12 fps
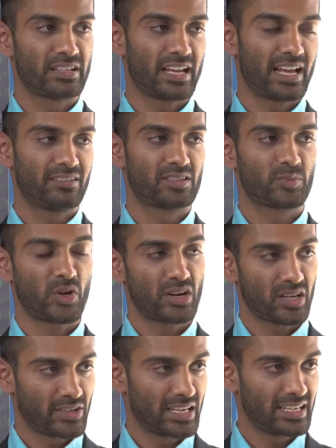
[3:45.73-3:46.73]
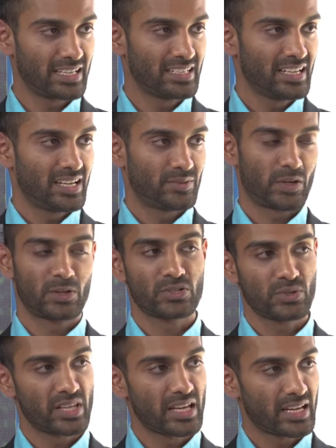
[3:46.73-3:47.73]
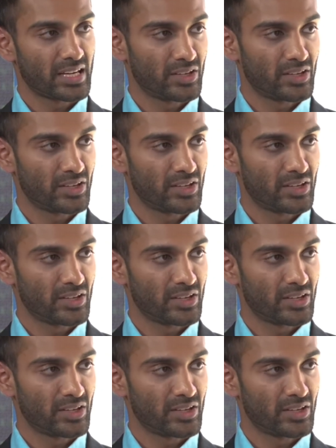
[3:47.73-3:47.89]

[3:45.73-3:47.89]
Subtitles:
have the product ready. We're also thinking